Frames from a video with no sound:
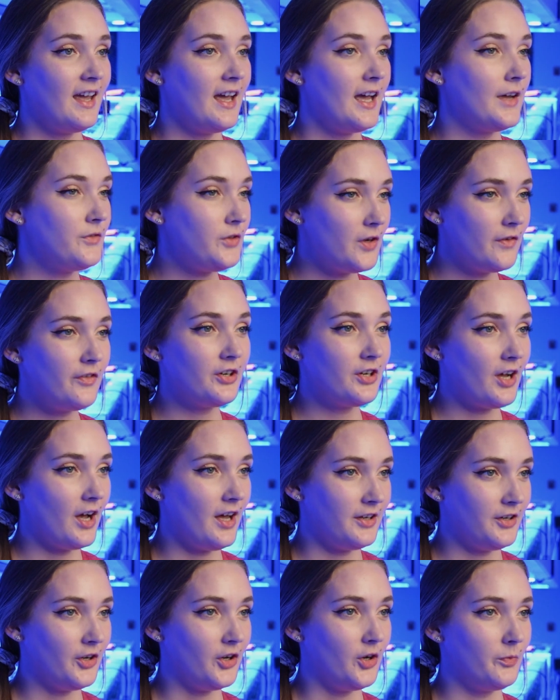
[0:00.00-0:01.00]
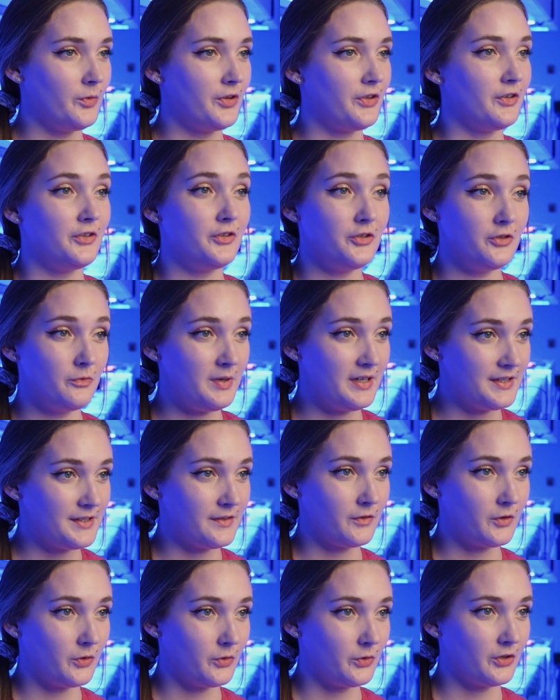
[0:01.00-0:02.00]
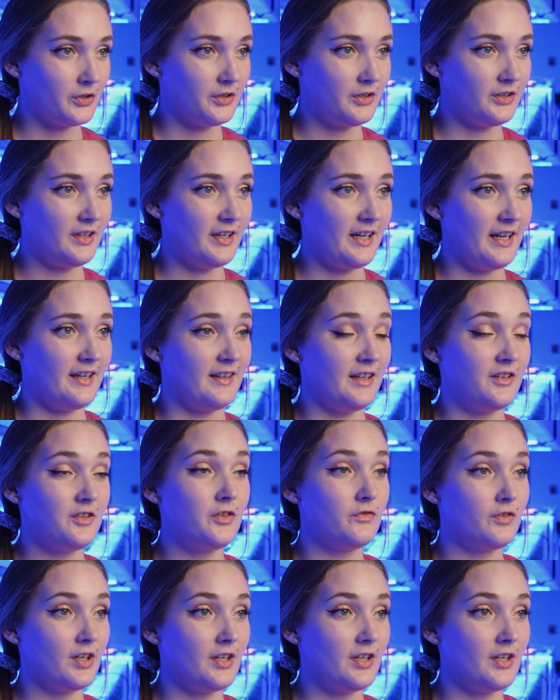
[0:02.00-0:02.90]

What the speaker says: Have you ever gotten home with your new piece of coral and then you